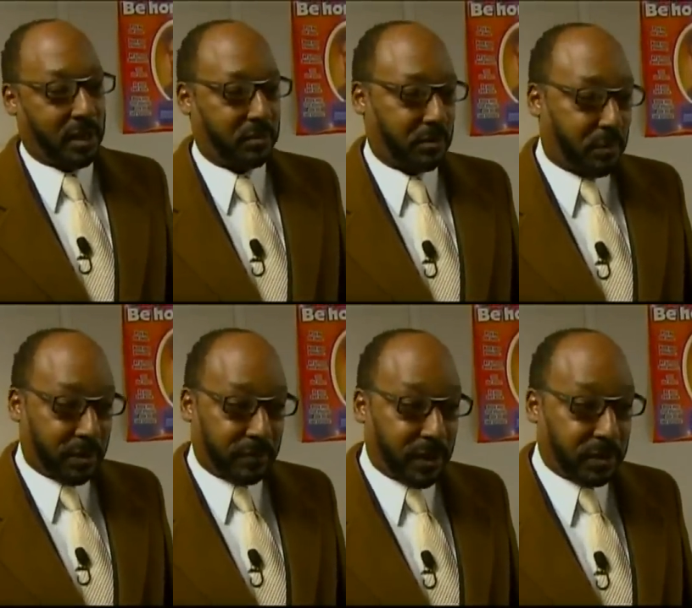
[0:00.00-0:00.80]
I don't want to
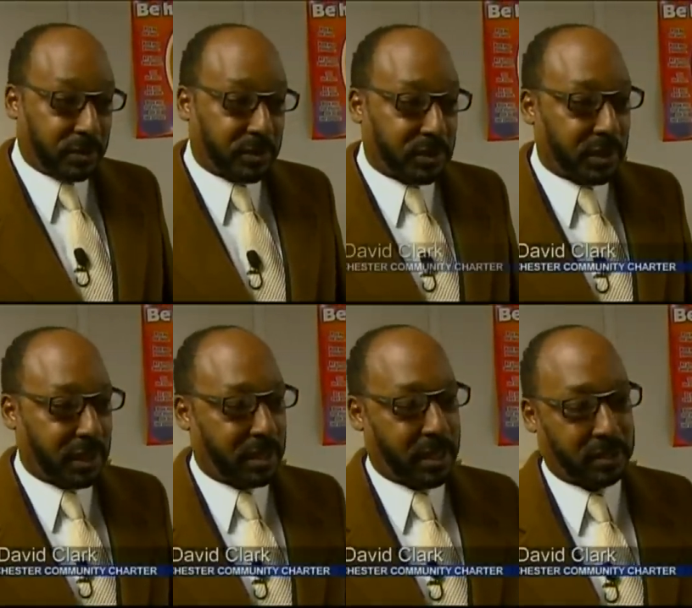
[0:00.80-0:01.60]
point fingers,
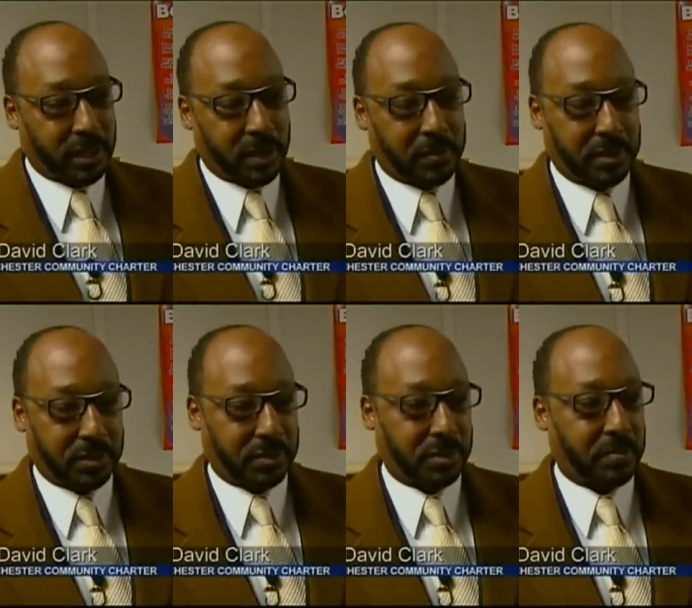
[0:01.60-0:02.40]
and that's not what
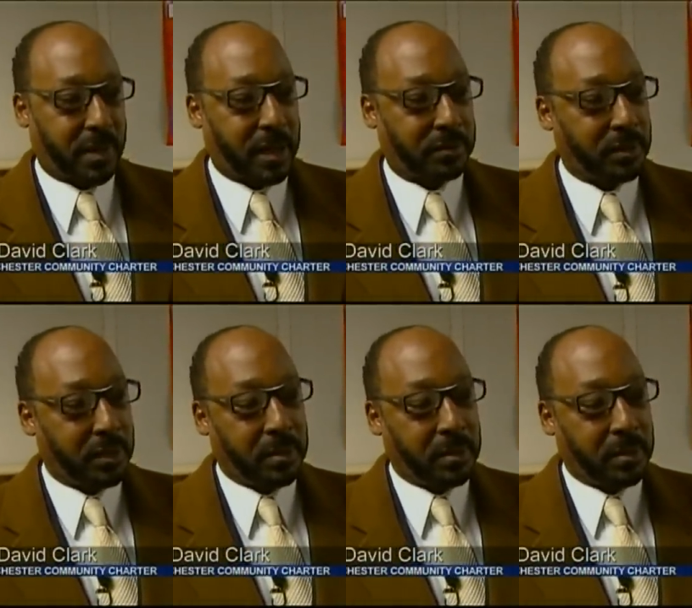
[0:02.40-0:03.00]
this is about,